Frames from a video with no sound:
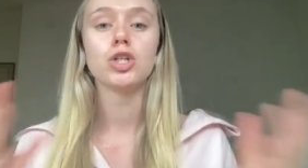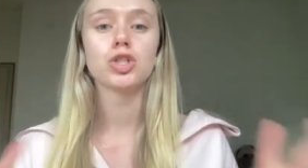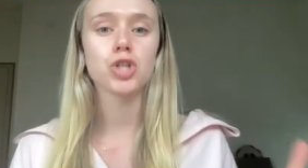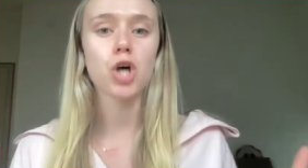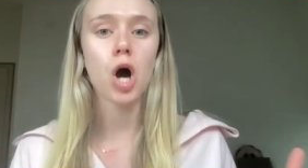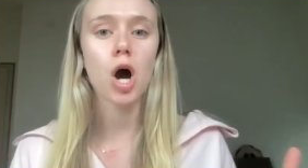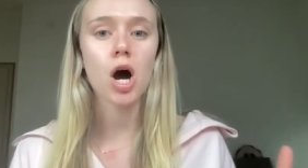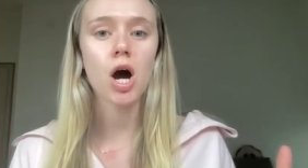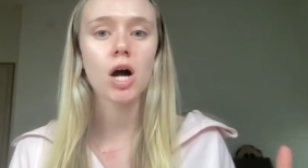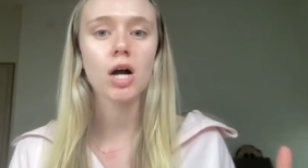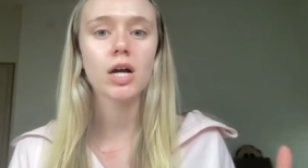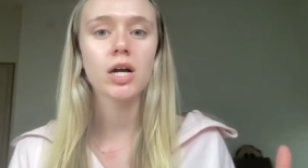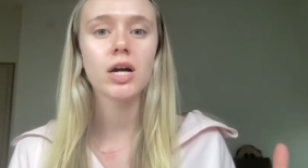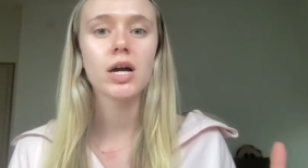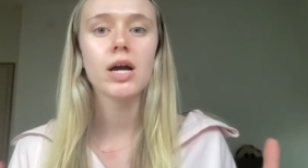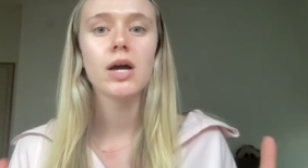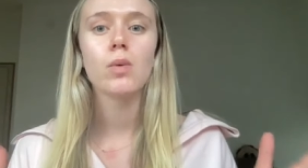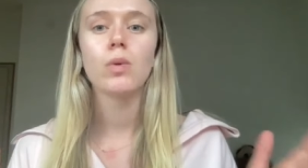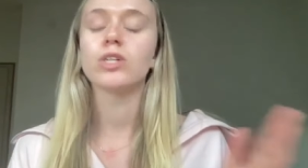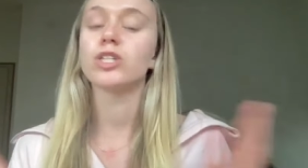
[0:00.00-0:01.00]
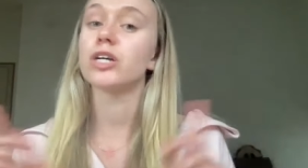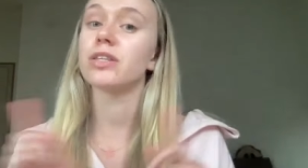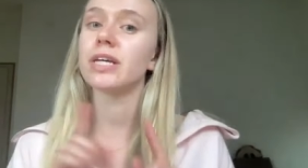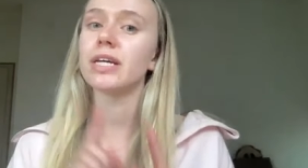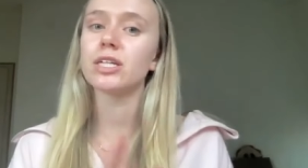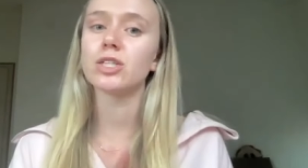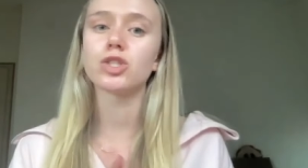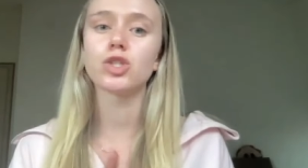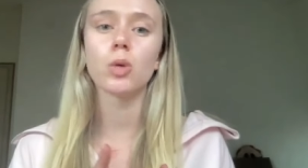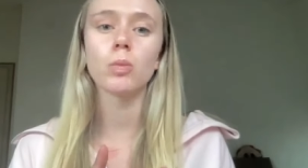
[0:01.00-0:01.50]
talk, which I
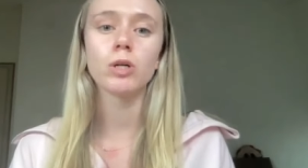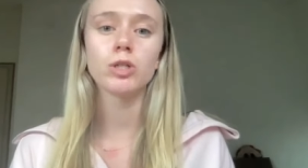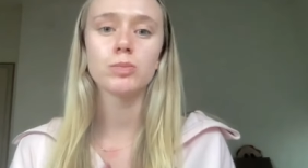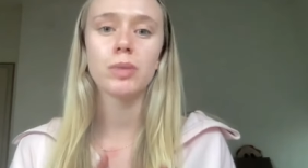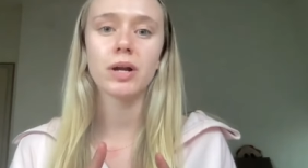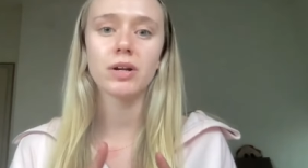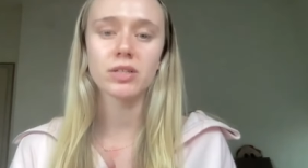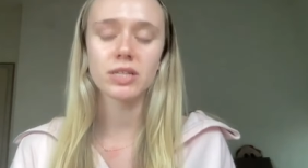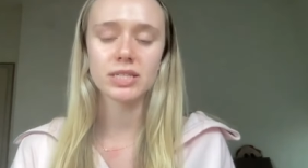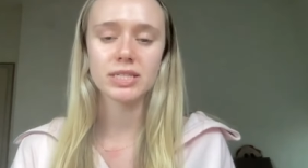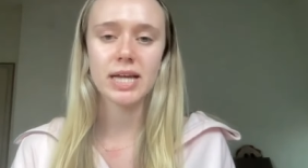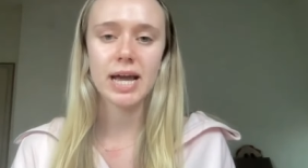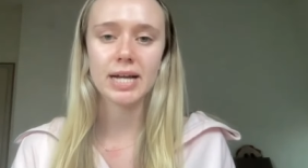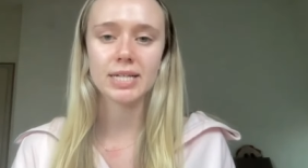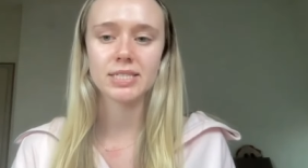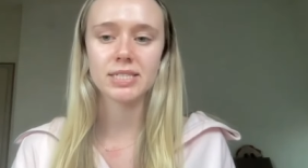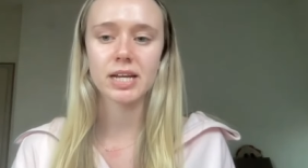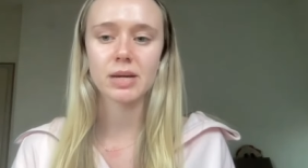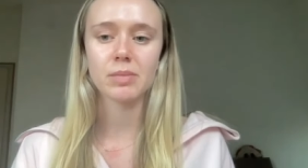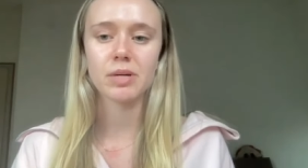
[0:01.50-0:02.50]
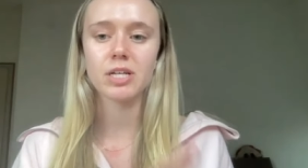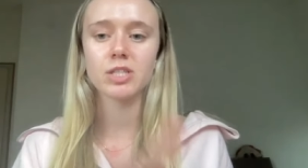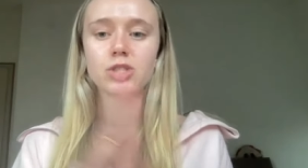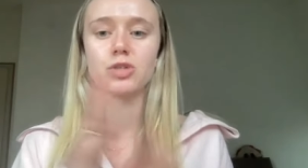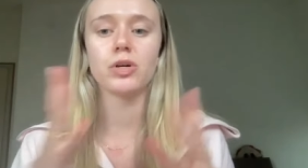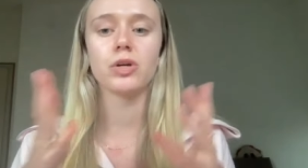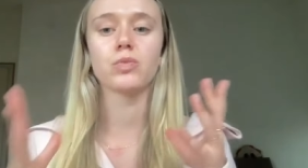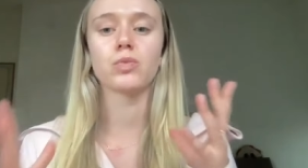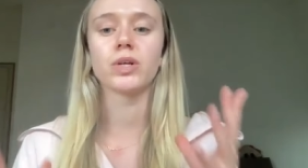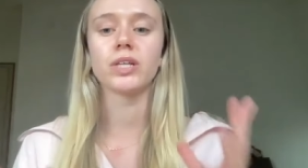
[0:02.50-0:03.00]
think is so much better than texting because
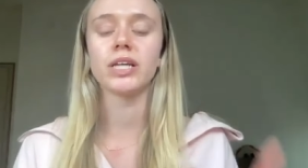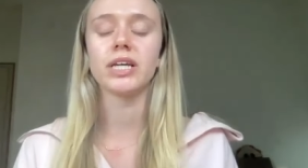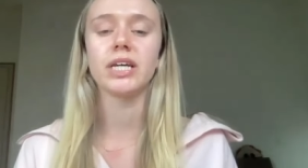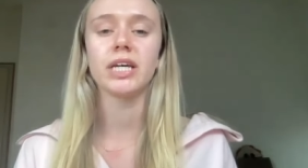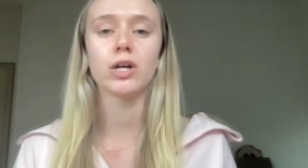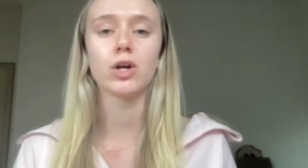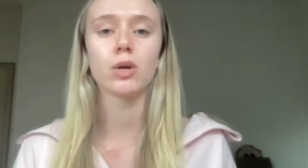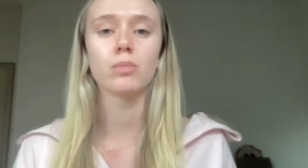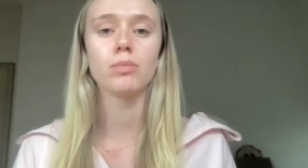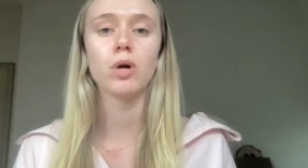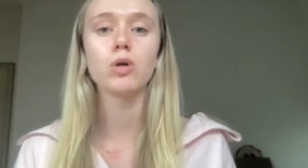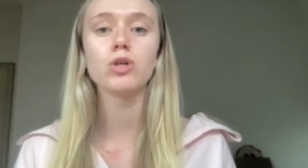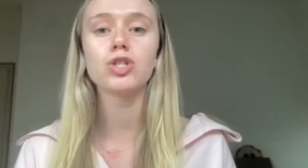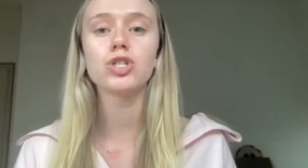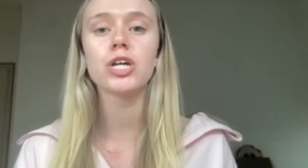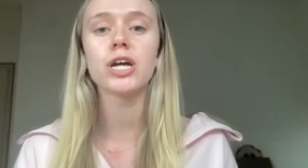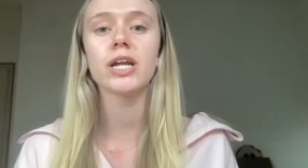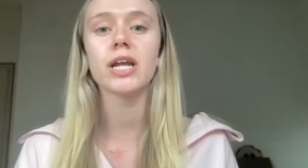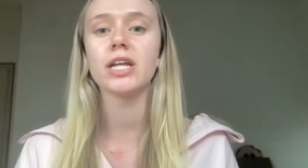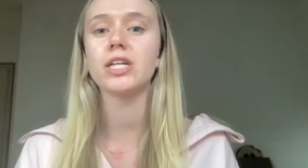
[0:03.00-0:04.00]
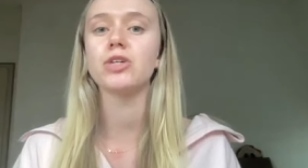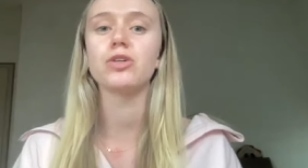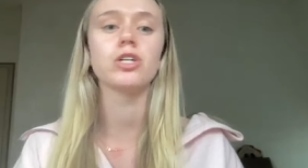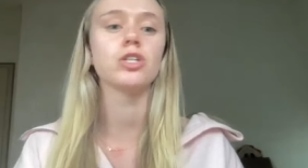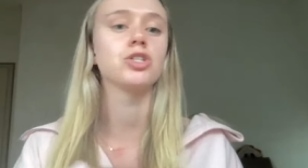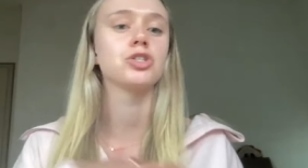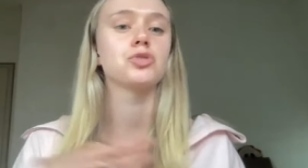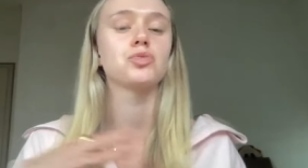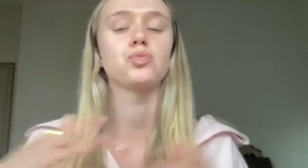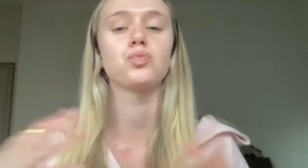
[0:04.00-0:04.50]
you can really hear emotion and you
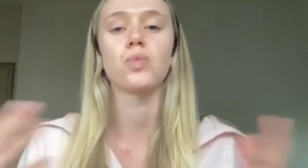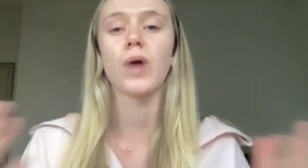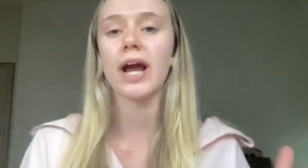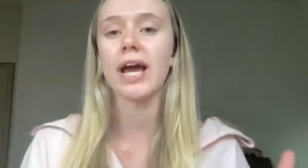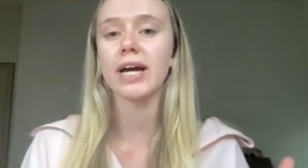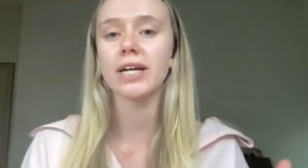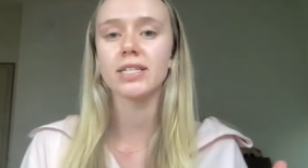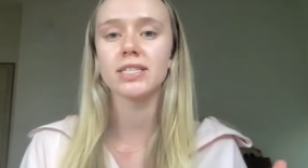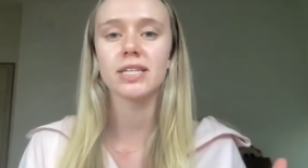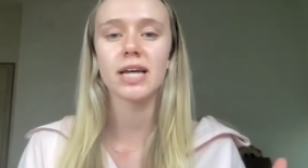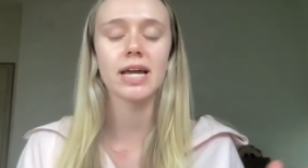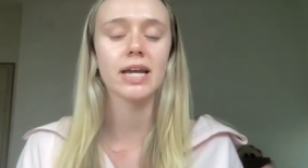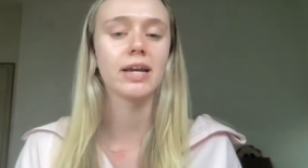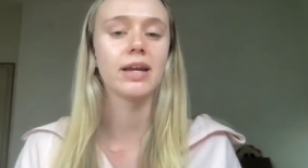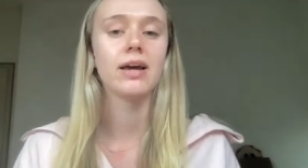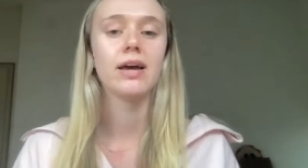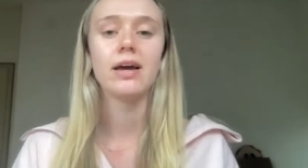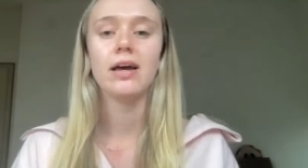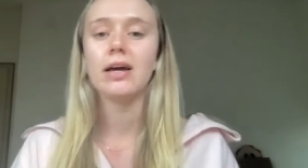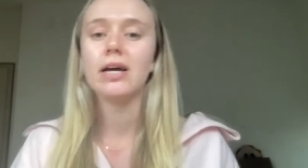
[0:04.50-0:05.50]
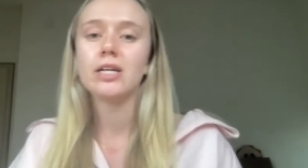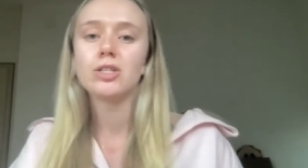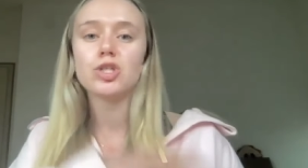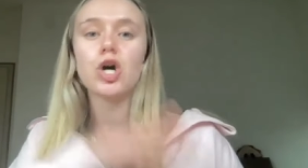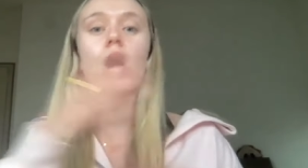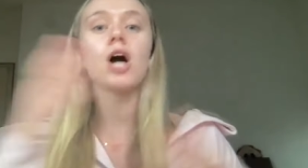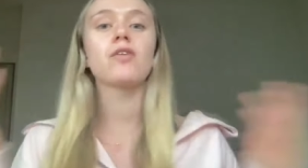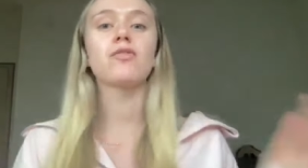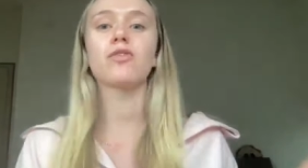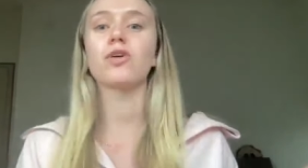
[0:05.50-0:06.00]
can just rant and
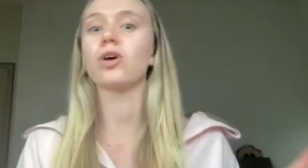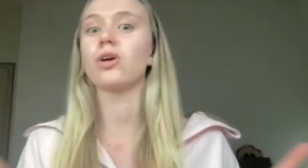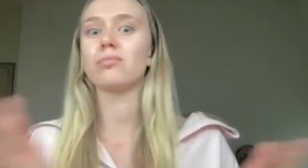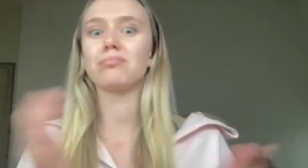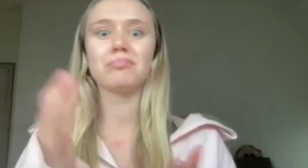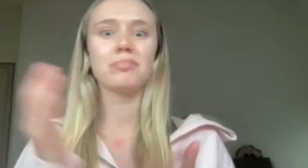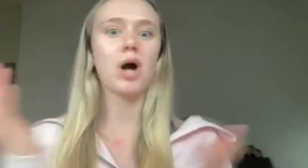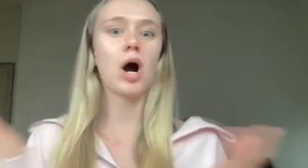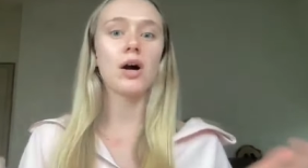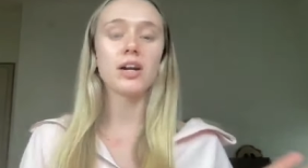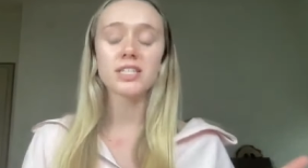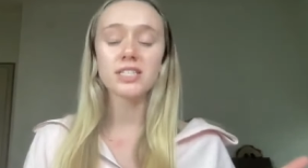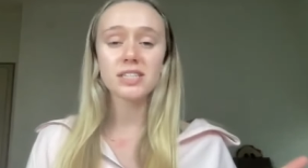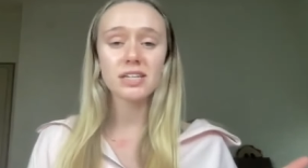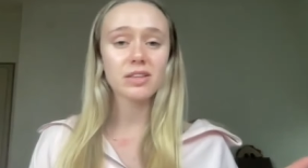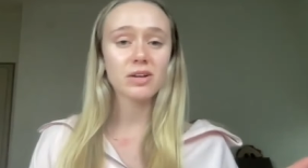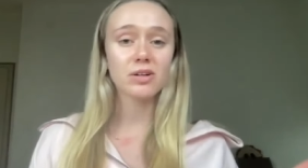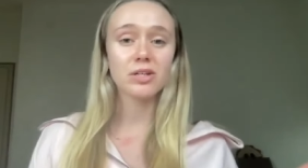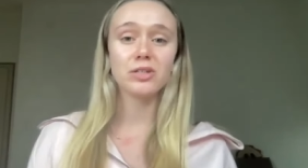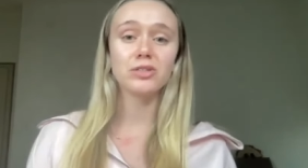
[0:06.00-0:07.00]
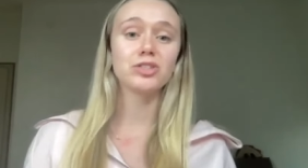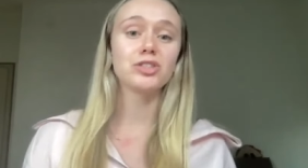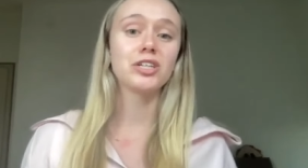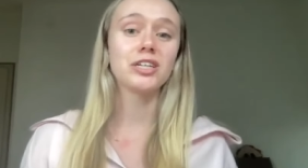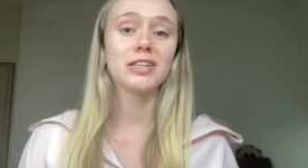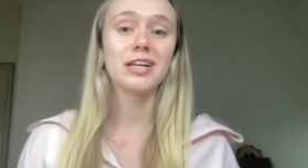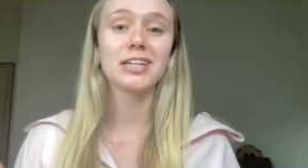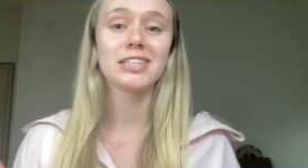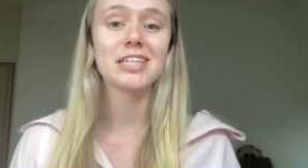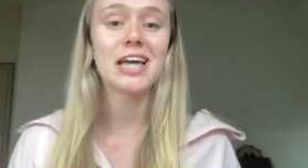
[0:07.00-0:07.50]
talk for honestly they're
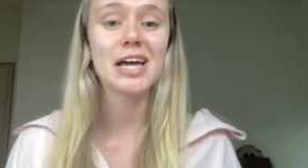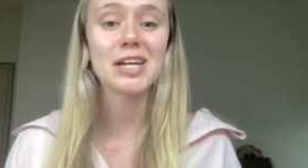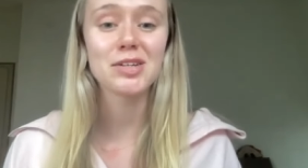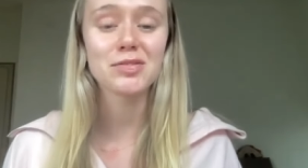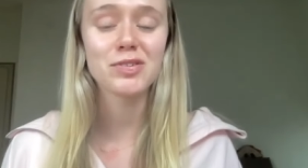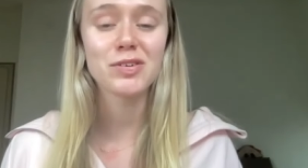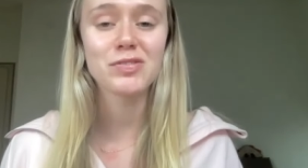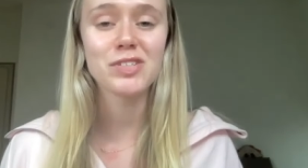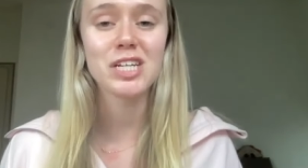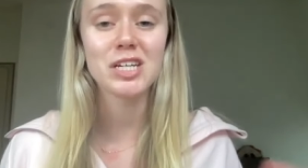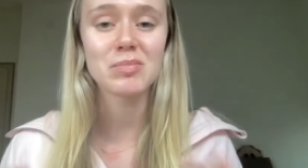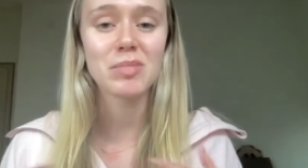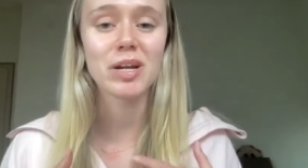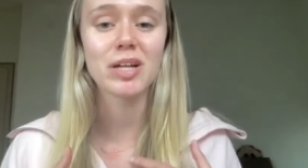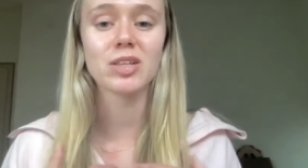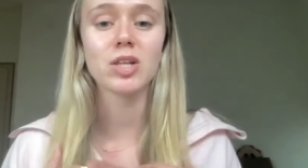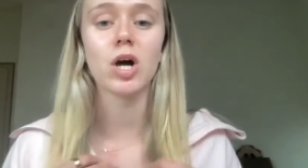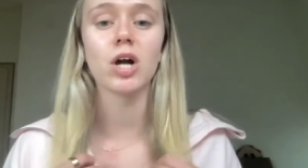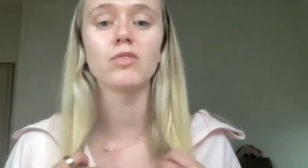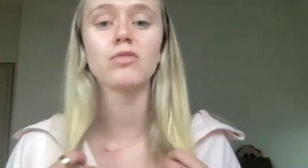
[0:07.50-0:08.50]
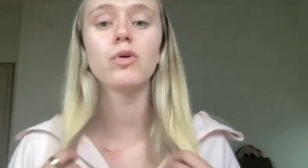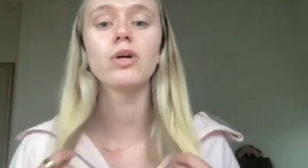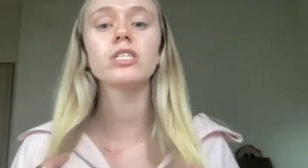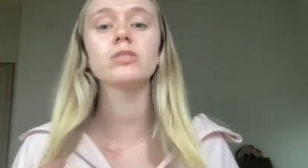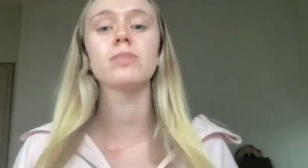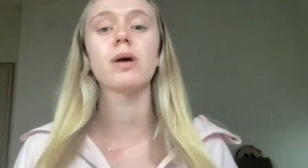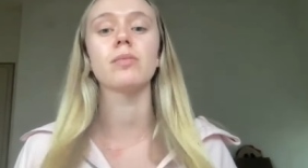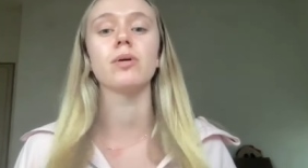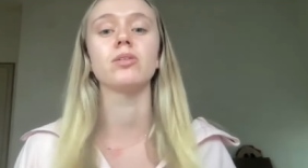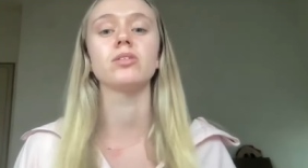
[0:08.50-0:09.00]
usually like 10 to 15 minute long voice
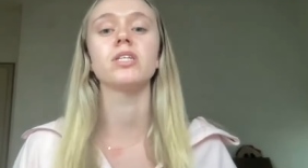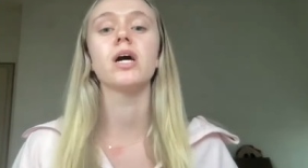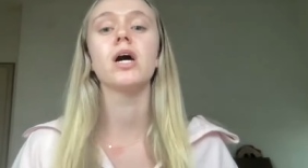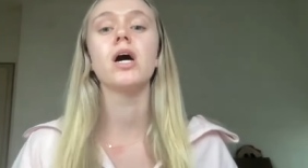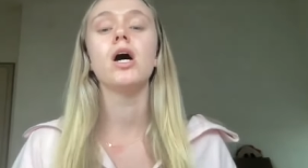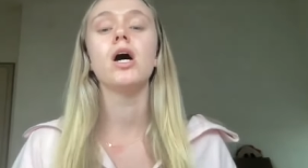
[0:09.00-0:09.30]
memos